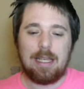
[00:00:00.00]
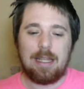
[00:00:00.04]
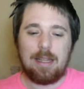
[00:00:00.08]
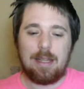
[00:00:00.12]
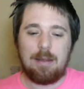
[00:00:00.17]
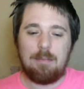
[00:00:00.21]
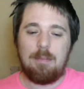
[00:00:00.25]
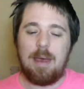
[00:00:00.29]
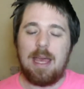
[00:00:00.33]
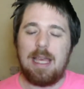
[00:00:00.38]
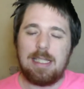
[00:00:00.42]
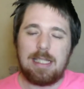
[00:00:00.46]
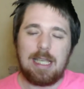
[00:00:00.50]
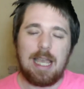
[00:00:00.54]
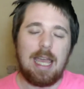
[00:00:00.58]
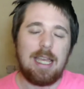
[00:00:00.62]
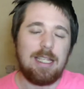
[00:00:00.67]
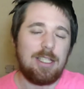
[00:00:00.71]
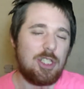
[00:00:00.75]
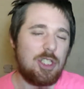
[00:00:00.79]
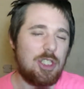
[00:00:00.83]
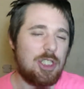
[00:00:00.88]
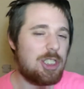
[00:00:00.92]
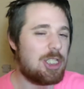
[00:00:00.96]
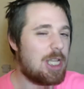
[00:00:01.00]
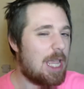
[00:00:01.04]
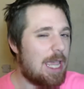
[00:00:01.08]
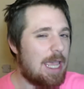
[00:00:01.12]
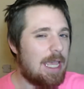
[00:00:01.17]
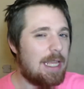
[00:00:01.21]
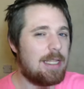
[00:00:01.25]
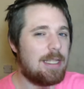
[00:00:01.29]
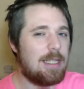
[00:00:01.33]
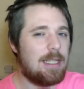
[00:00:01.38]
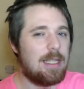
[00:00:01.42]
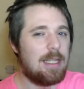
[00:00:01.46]
The Miz had
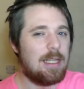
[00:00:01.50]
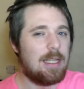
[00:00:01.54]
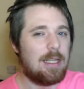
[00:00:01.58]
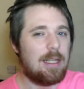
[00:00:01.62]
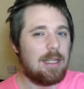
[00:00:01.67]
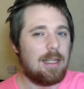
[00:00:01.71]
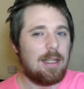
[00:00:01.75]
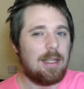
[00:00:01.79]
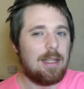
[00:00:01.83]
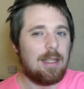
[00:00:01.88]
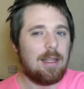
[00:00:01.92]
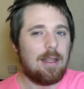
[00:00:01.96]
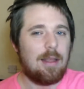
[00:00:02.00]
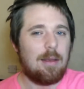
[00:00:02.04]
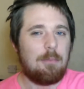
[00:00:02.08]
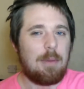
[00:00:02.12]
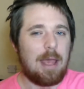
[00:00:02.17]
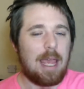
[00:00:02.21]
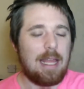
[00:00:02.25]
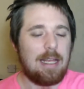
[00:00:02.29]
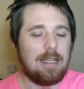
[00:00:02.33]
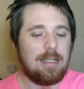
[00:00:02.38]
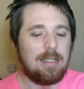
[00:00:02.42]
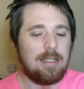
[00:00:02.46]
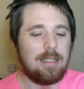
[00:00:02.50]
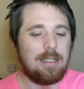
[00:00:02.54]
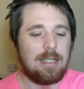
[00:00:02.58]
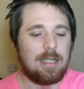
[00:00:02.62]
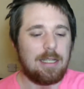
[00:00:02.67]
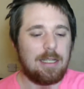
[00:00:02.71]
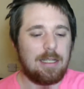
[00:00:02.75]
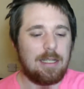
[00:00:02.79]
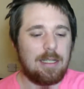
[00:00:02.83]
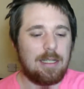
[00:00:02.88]
Shane pinned.